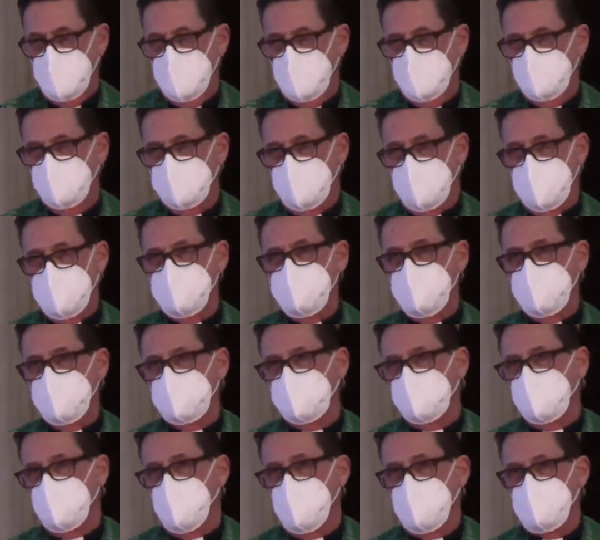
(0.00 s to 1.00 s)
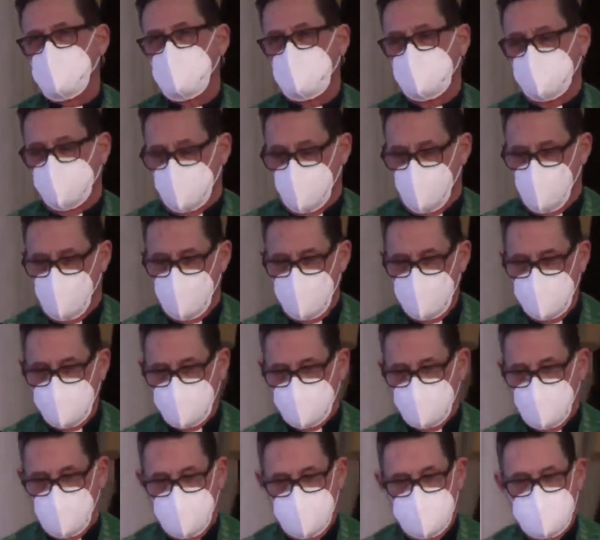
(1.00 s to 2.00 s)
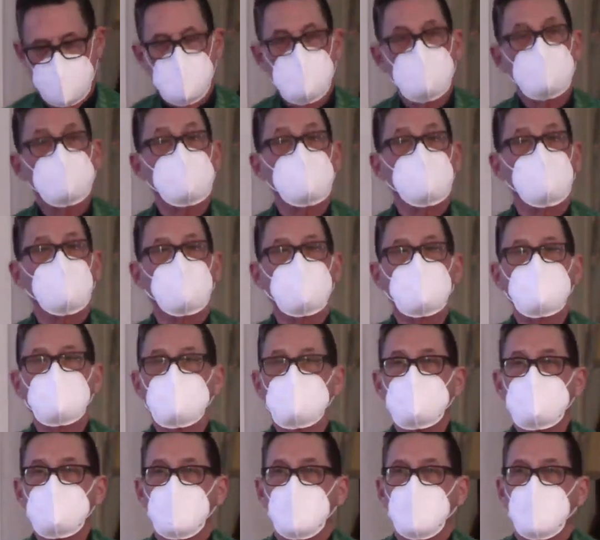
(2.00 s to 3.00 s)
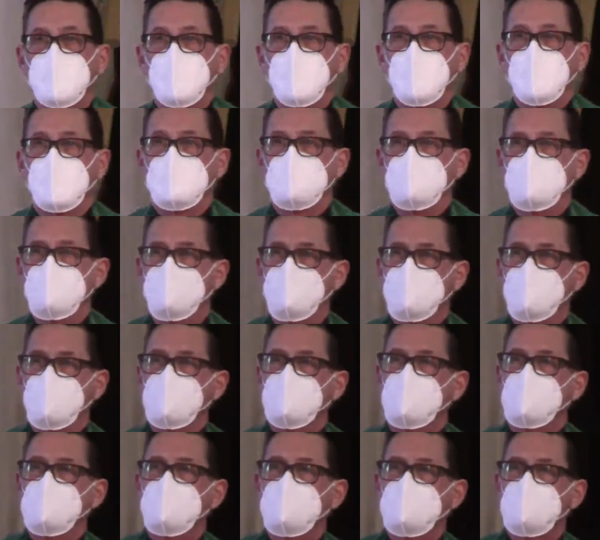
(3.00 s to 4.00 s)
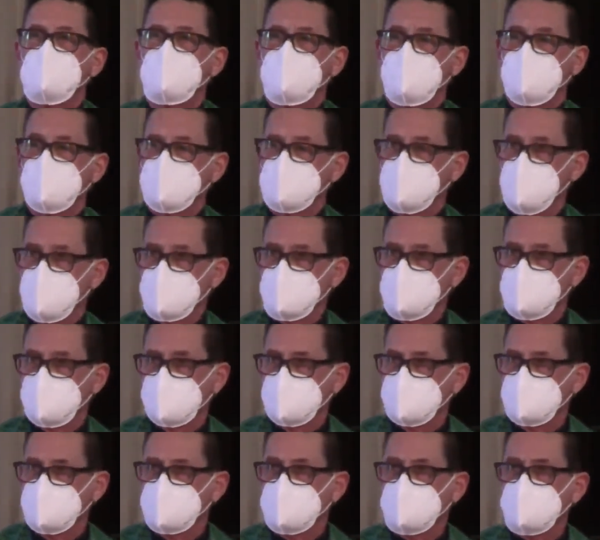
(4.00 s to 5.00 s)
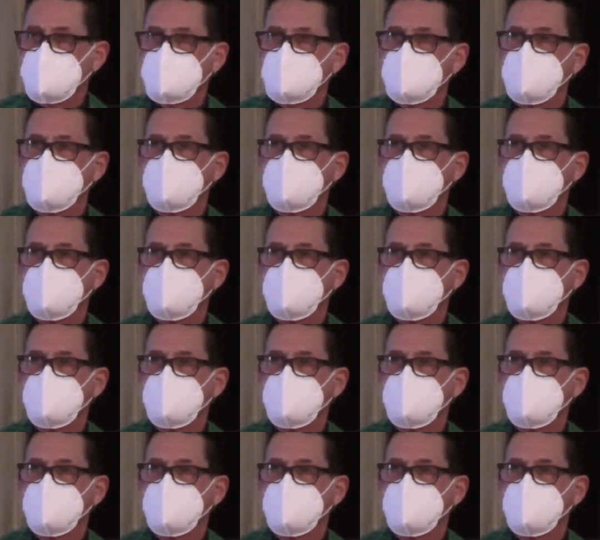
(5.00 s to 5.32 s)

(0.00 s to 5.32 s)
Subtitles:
Blaming the loss, of course, on immigrants, Jews, and Muslims.